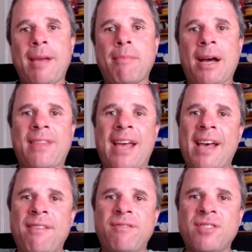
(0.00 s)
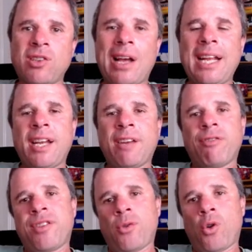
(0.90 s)
but they have slightly
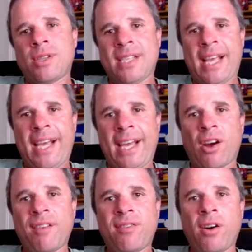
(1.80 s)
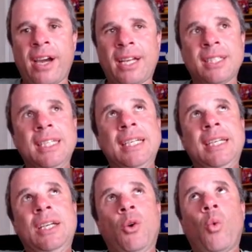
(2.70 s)
different thoughts, and I find
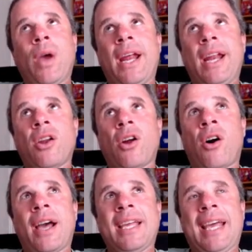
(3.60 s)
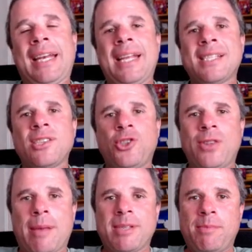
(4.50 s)
when I can listen to
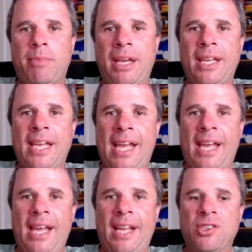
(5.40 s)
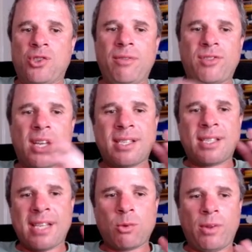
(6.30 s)
them speak and sort of
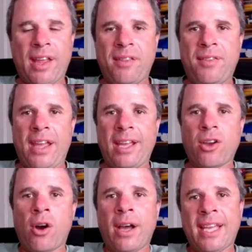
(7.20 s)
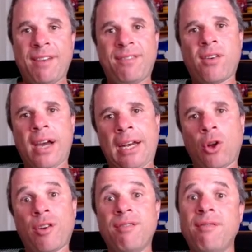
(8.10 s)
dissect what they think, I can find a
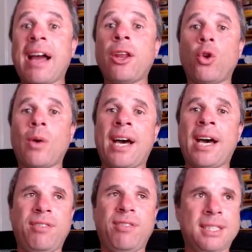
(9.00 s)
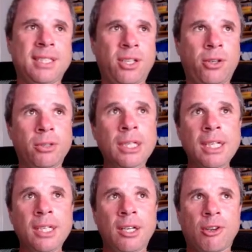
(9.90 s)
lot of value out of that. So
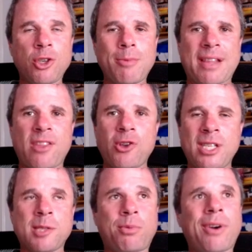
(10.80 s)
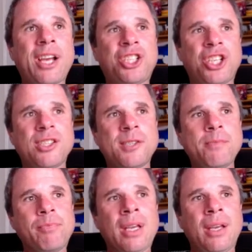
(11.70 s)
I'll talk about those inspirations,
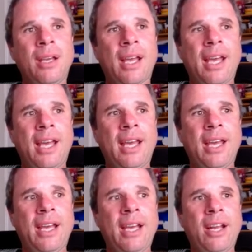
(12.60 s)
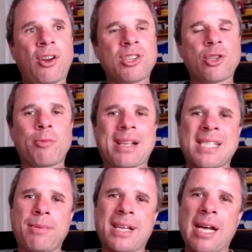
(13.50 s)
and I'll just talk about
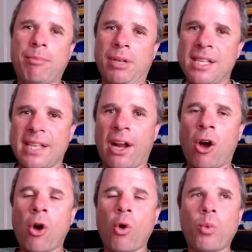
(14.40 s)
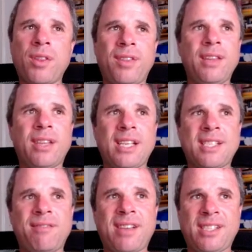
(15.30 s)
some of the companies that I hold within these
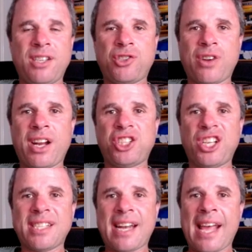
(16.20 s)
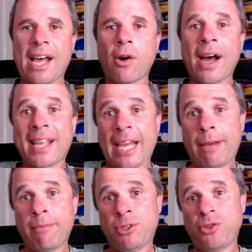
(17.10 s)
investing strategies and how I
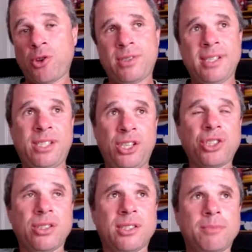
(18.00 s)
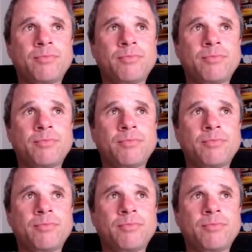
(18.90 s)
came to those decisions.